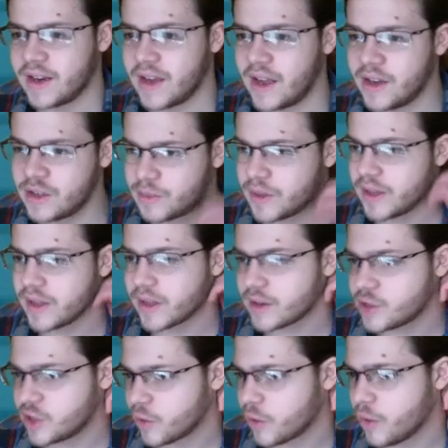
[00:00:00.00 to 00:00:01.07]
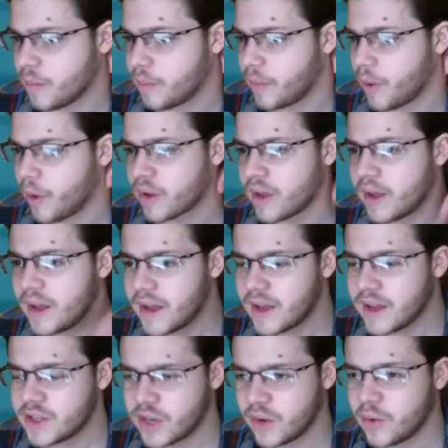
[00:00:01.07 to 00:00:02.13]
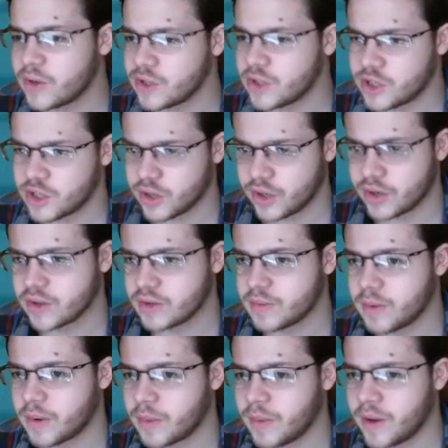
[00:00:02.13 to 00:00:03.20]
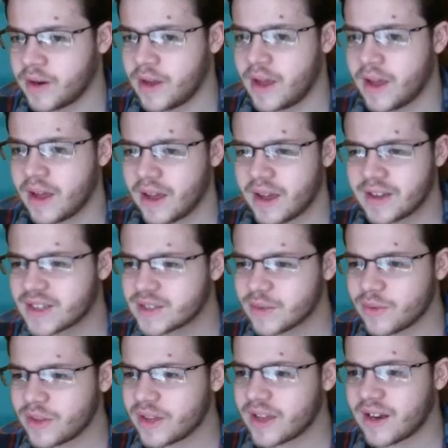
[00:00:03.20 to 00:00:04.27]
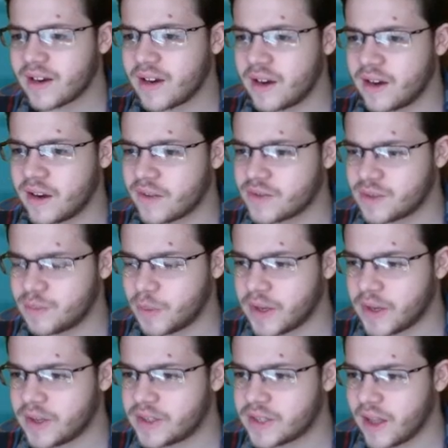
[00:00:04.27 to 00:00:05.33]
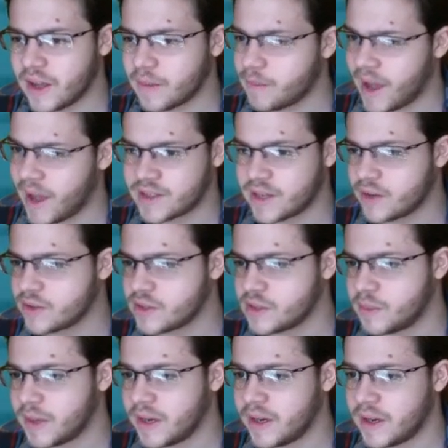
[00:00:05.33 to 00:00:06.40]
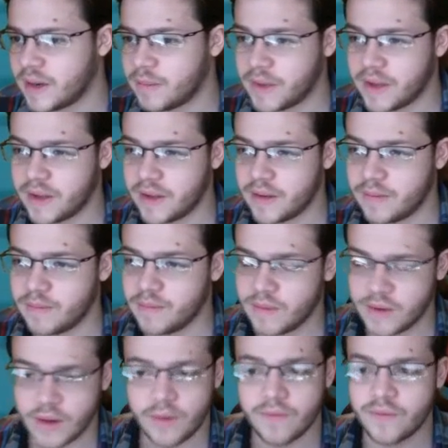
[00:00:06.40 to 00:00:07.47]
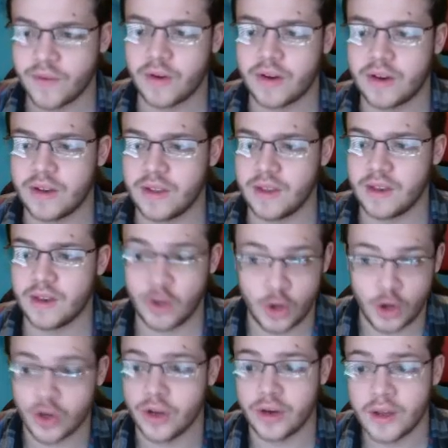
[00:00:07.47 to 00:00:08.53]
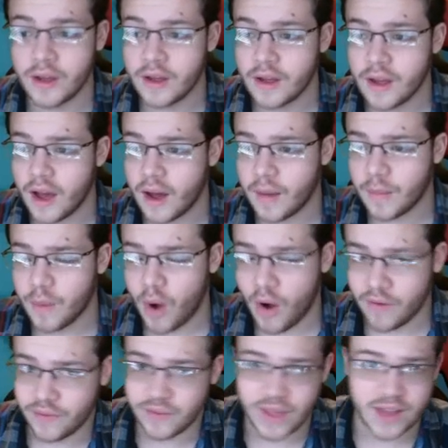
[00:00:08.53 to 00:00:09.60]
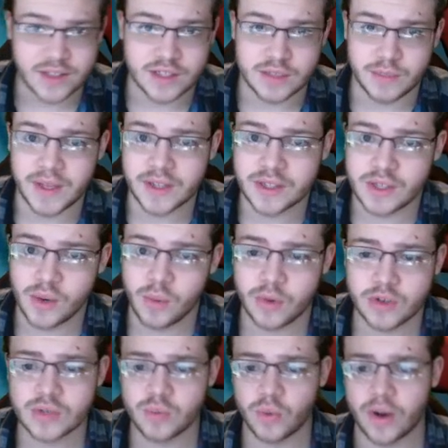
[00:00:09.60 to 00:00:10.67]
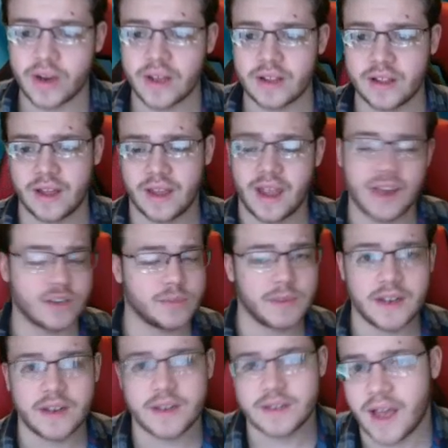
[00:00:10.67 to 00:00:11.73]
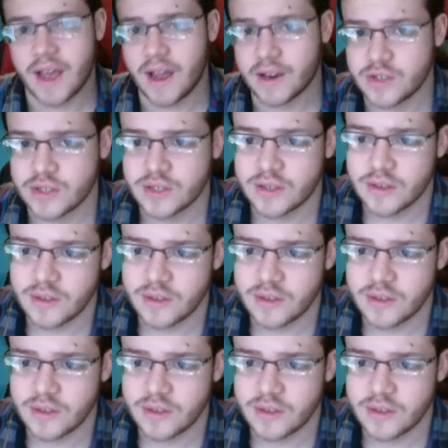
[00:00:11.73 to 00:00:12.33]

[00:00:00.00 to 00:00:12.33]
HP, like general bulk in general is just good on this Pokemon. It doesn't really get enough speed to like max out in speed and be very good off of that speed, so we're just running like HP and attack just